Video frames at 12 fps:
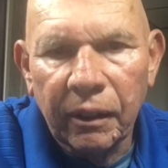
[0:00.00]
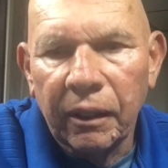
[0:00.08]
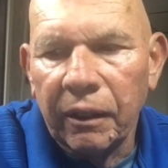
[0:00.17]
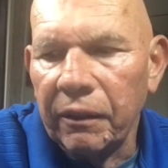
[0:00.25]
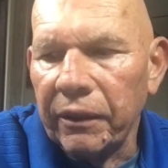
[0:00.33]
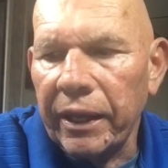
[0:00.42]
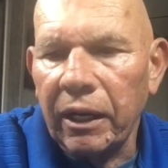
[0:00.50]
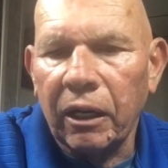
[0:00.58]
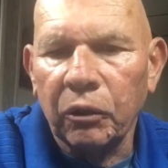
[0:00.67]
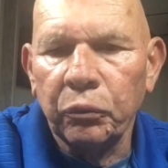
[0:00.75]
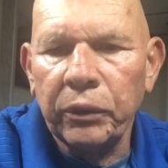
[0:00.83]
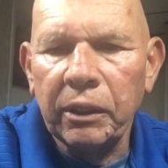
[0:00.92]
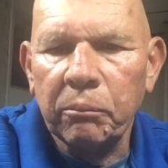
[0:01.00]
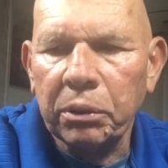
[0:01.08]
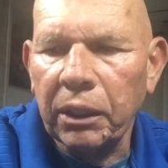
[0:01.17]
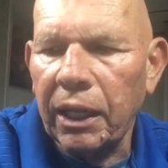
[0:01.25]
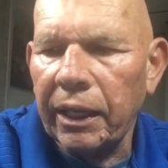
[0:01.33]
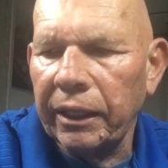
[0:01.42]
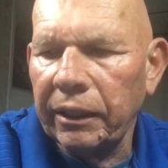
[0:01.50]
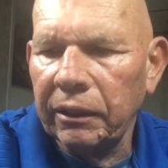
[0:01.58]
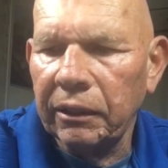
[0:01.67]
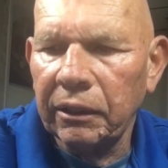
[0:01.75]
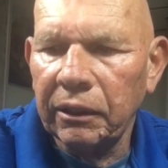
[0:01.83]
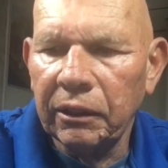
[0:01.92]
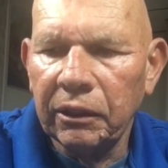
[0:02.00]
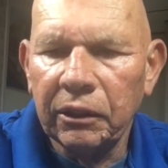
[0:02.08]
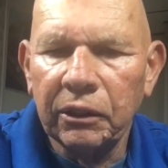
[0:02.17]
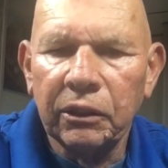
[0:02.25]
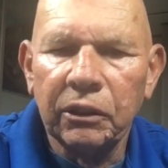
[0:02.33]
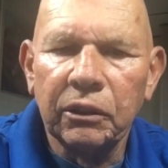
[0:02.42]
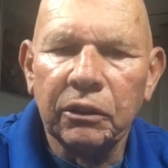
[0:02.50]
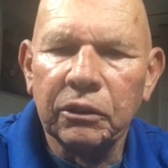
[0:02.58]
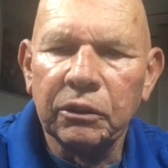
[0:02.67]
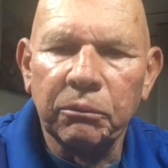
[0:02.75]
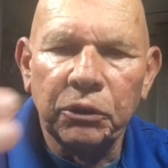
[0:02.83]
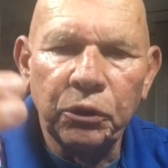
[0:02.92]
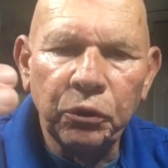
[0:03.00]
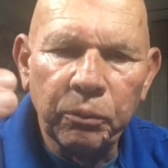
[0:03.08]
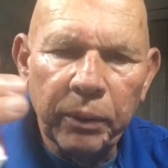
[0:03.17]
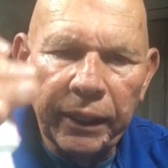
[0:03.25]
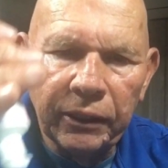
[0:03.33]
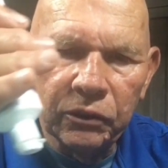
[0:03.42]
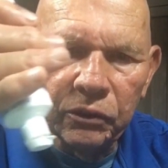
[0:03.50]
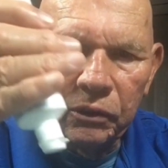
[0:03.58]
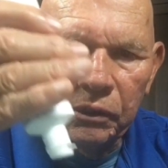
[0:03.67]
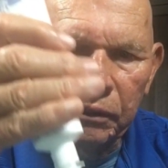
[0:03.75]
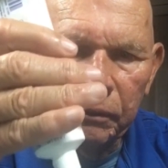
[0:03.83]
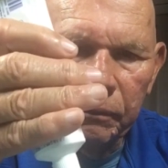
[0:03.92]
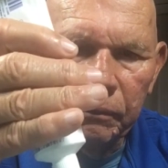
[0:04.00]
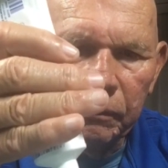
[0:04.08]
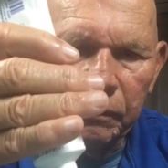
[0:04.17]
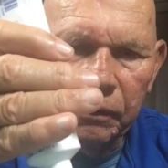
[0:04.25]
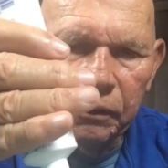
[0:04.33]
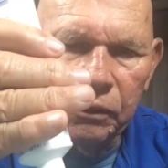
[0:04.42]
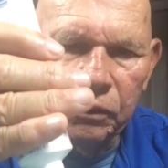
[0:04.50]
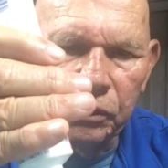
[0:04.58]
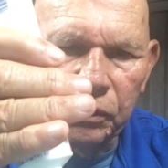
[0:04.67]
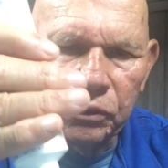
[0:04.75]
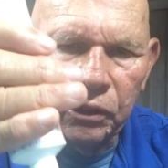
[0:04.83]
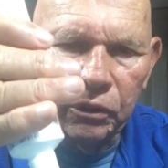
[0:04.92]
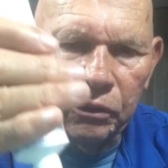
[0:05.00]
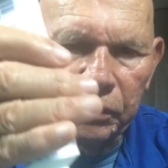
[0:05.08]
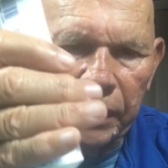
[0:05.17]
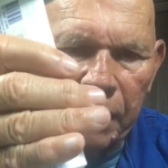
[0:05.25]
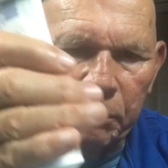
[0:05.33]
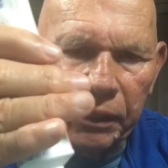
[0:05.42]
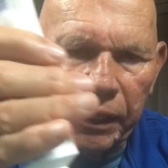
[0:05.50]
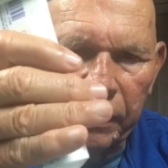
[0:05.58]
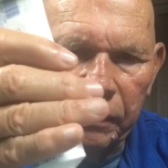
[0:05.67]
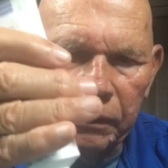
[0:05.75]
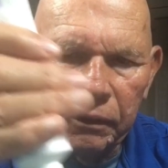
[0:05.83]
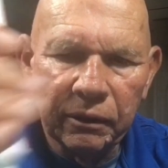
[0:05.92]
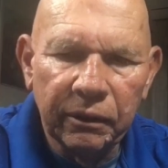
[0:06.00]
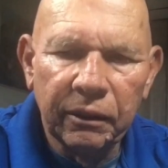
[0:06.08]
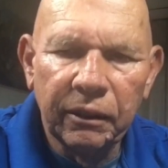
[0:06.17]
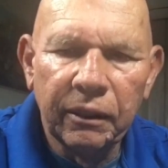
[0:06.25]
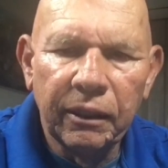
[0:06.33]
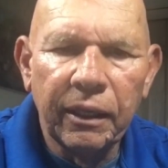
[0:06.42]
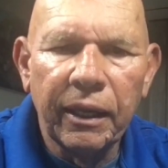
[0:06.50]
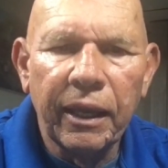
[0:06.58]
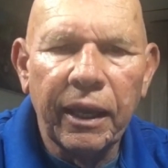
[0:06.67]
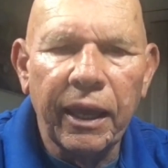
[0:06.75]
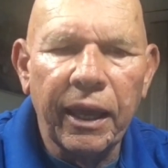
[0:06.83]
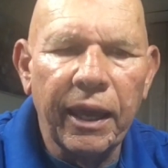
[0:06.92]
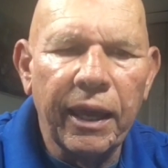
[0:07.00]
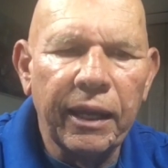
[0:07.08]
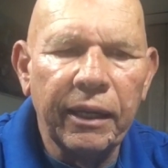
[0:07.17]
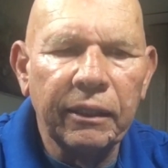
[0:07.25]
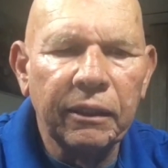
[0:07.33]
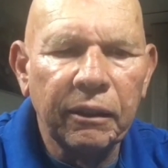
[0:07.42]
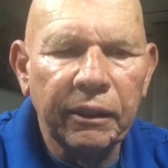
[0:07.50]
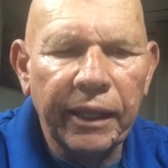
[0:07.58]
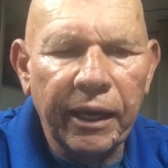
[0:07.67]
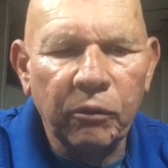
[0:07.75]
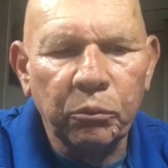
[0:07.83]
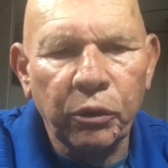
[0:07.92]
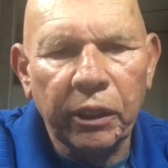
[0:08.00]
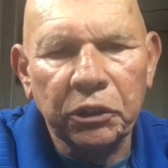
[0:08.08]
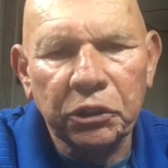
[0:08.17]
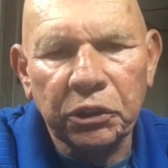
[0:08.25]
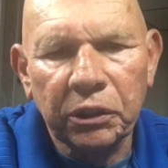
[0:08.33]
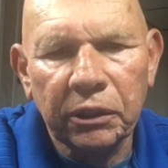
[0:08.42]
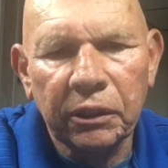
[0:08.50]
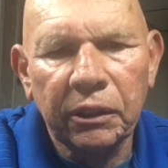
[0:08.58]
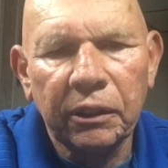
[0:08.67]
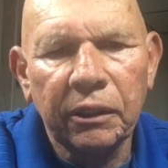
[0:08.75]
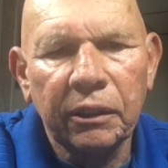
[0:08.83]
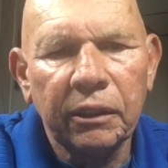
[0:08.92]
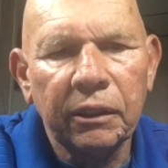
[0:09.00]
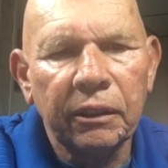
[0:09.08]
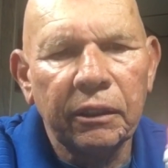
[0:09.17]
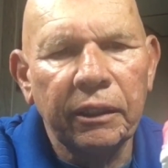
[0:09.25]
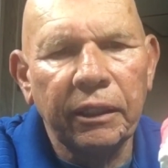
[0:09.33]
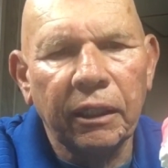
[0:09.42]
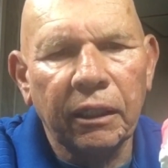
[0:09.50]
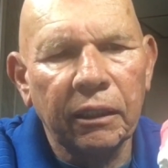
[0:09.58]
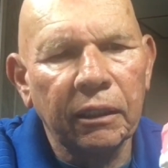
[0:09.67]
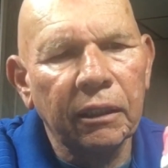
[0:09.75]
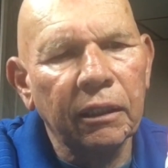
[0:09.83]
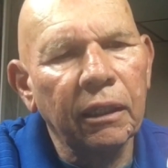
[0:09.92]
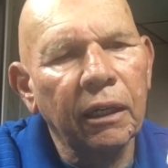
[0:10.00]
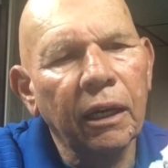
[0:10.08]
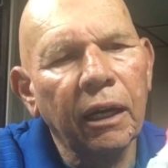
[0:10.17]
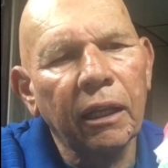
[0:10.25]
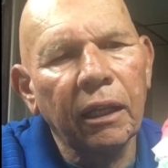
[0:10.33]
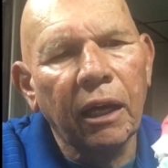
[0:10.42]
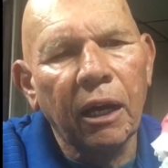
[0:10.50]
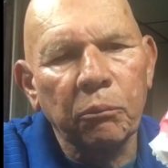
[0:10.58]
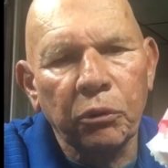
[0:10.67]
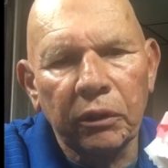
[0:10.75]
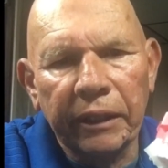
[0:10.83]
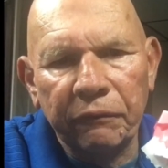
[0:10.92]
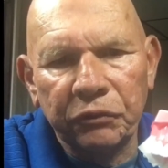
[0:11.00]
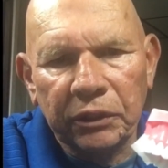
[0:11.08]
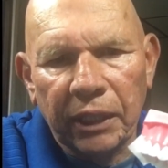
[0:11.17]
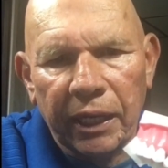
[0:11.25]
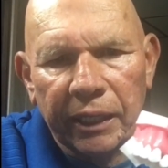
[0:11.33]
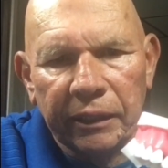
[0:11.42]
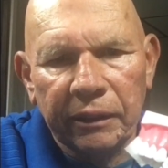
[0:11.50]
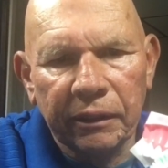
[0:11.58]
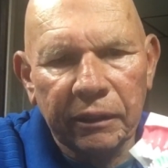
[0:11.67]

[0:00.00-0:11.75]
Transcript: Then I'll reapply some toothpaste, just a little dab again, and now brush the upper left side,